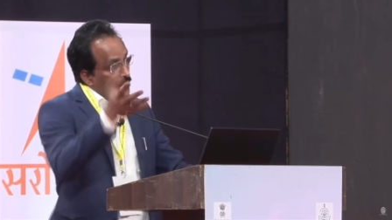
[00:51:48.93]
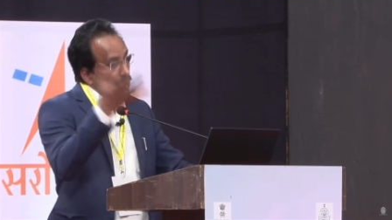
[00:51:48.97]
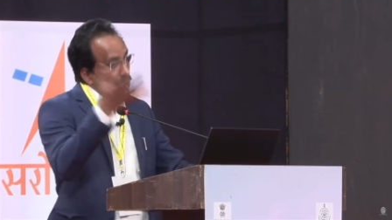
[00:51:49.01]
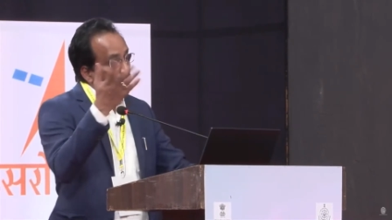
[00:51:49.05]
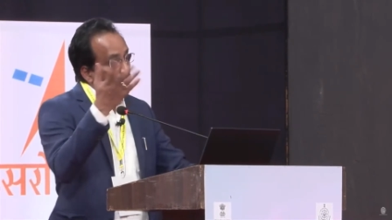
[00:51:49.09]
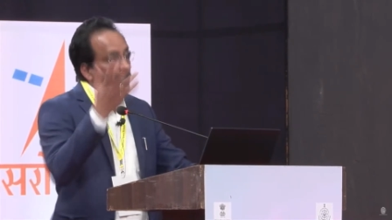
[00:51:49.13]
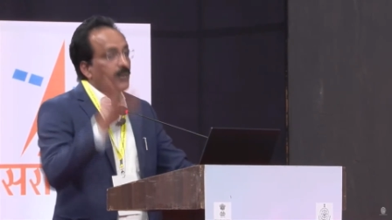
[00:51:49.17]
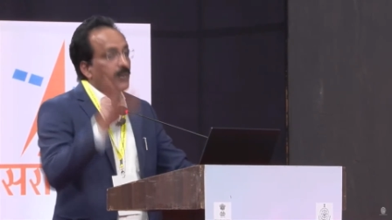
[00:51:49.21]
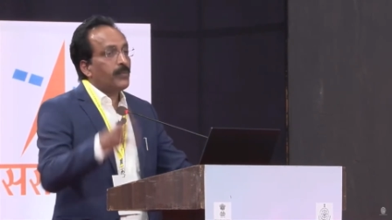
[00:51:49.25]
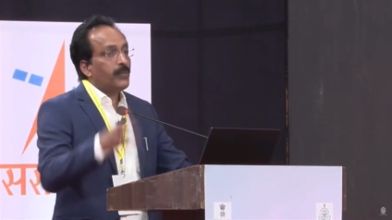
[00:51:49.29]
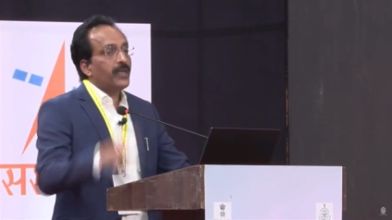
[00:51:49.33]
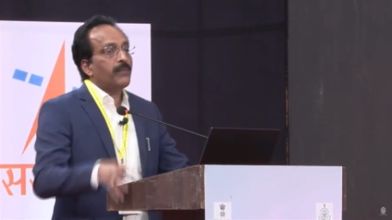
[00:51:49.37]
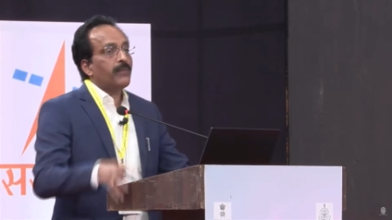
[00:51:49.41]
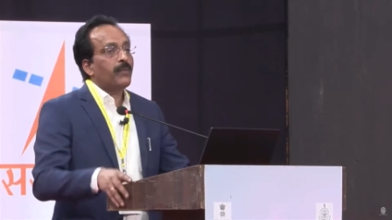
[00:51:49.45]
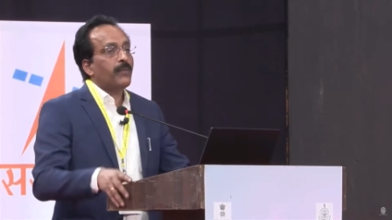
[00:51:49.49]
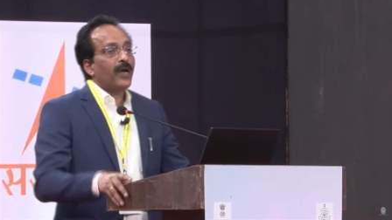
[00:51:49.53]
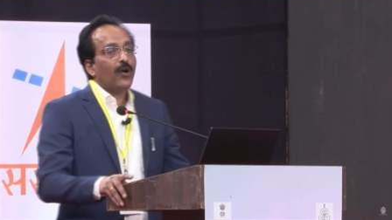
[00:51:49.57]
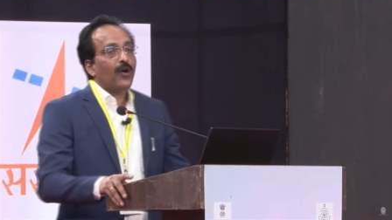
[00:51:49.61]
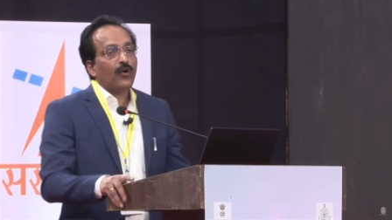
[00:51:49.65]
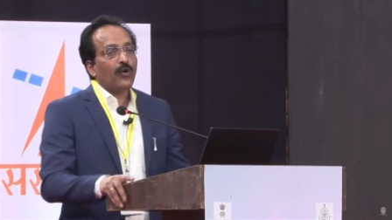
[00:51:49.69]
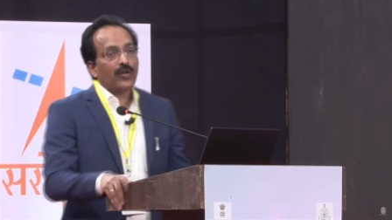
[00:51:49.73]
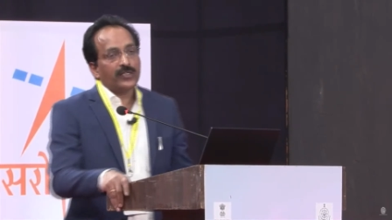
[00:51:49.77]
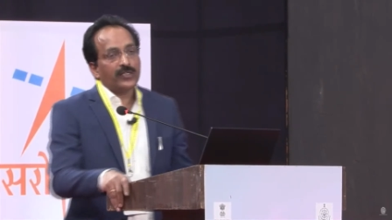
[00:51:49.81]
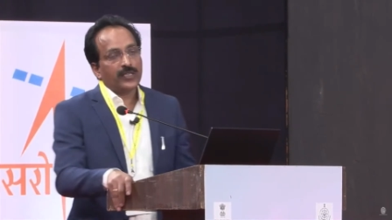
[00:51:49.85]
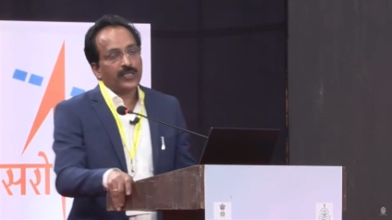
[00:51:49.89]
let it be in
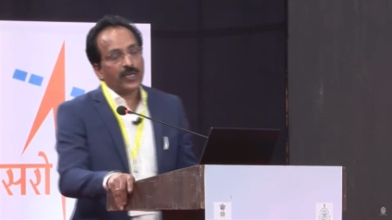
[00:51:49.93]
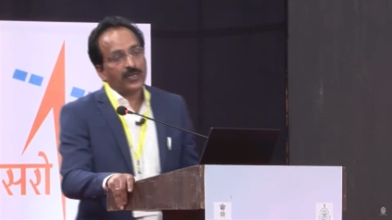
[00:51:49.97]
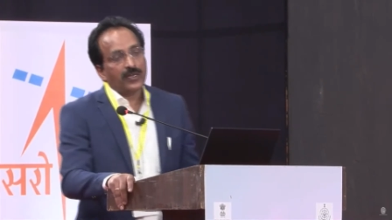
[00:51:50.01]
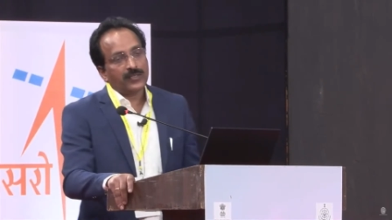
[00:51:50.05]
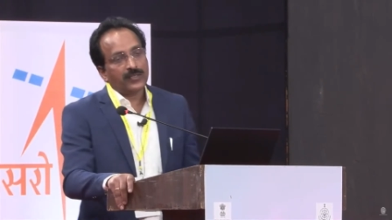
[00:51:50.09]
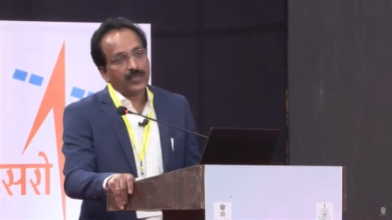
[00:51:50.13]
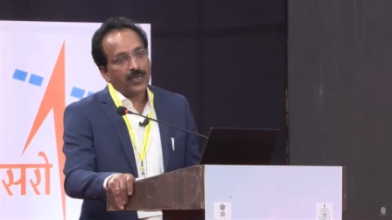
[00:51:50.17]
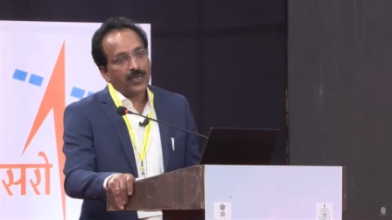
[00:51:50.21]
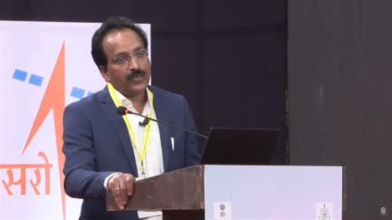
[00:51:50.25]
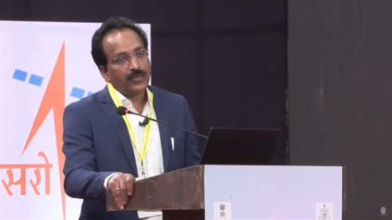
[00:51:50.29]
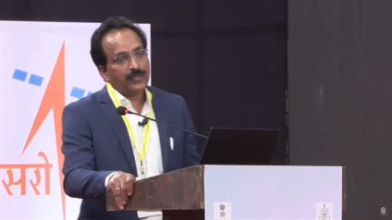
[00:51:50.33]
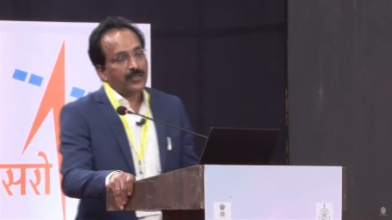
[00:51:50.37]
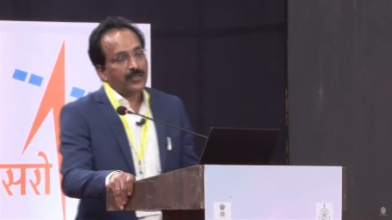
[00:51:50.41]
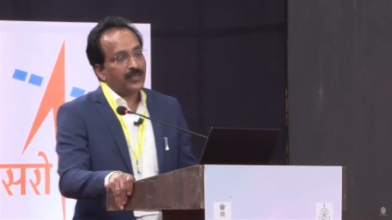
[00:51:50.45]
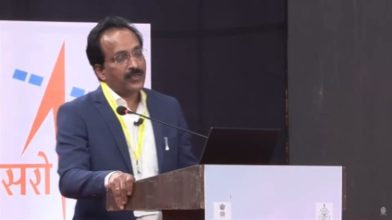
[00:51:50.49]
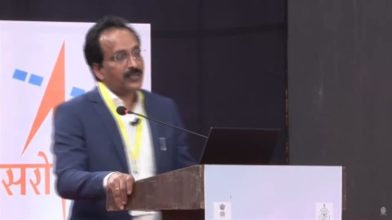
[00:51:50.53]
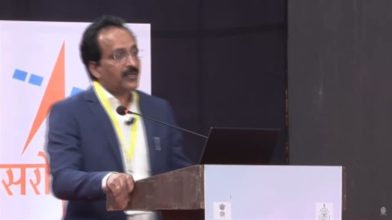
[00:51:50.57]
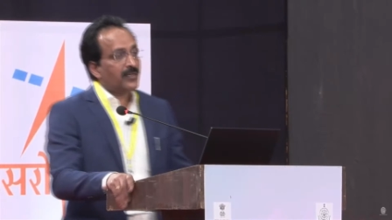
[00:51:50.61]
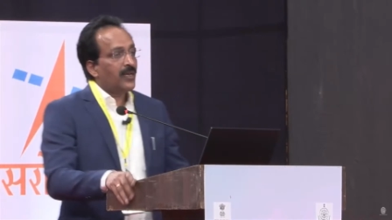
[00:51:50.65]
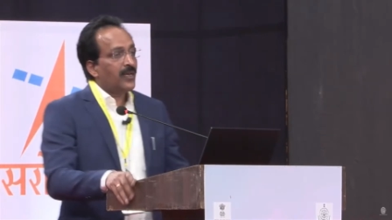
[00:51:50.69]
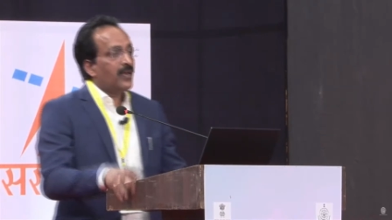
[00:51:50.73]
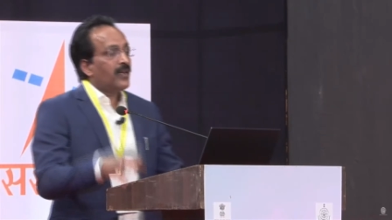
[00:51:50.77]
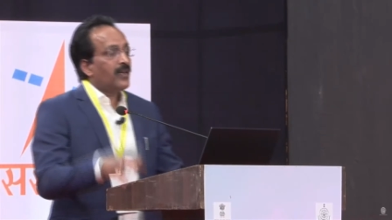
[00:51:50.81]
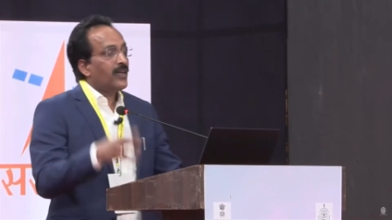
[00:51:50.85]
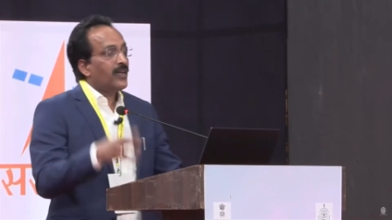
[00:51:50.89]
biological
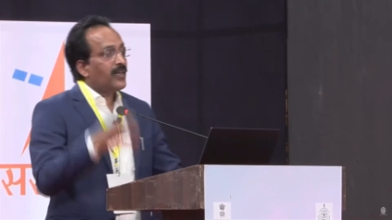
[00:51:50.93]
sciences,